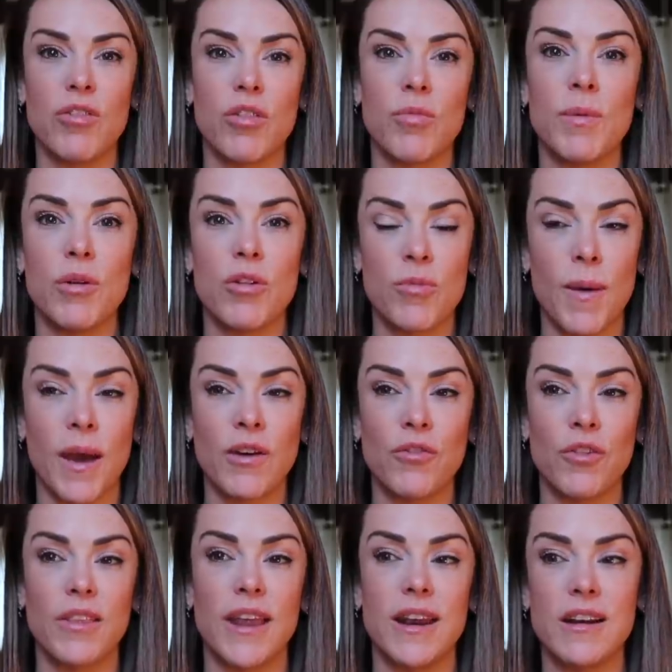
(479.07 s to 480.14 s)
just be
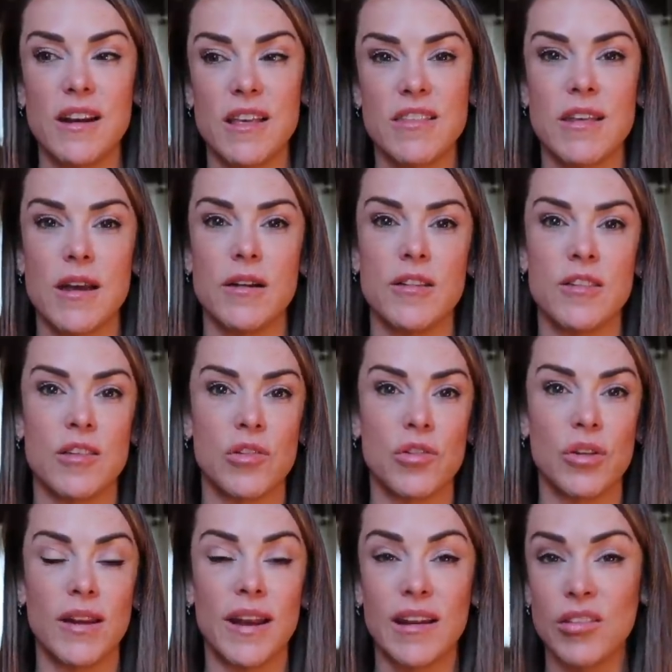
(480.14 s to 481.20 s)
respectful that it is their
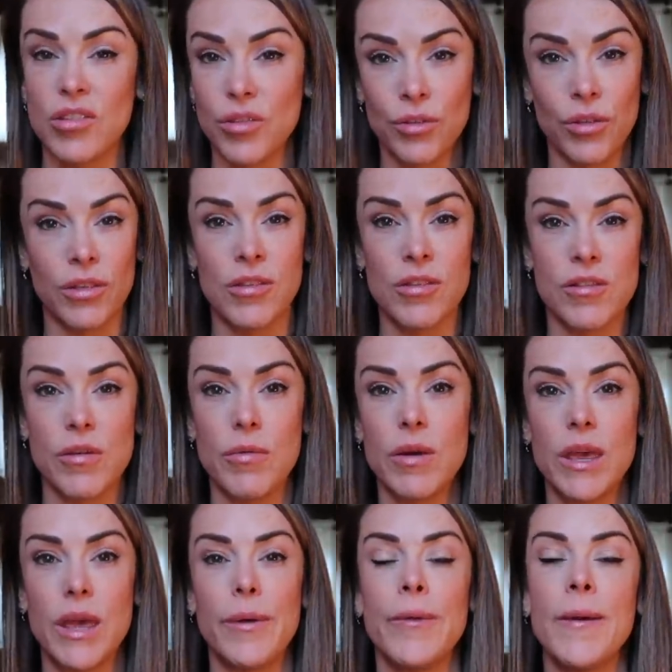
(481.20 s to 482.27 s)
decision and it's nothing to do
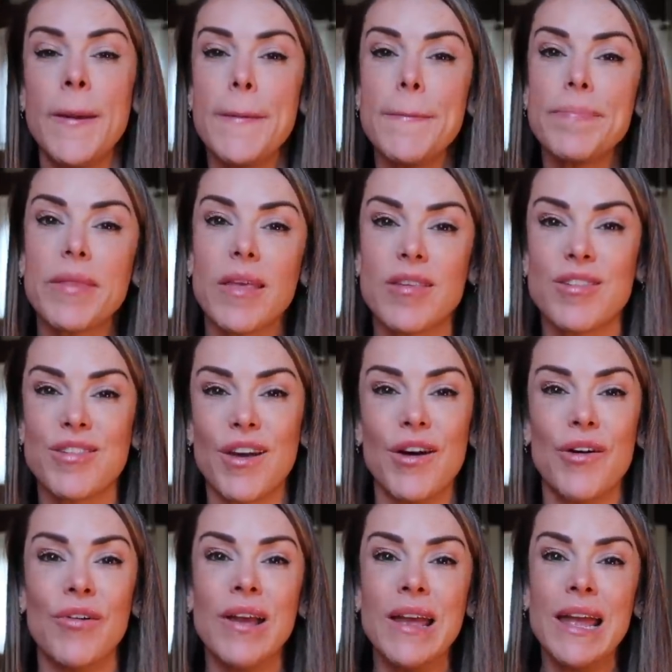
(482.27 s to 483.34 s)
with you.
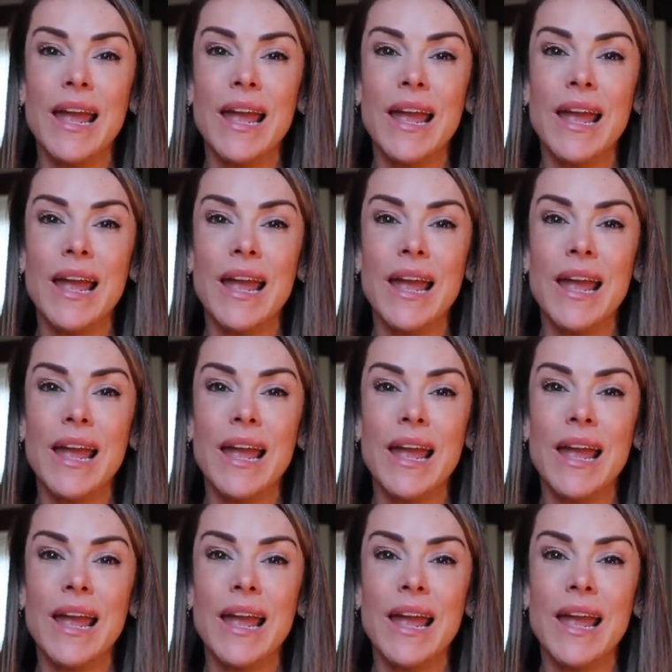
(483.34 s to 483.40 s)
So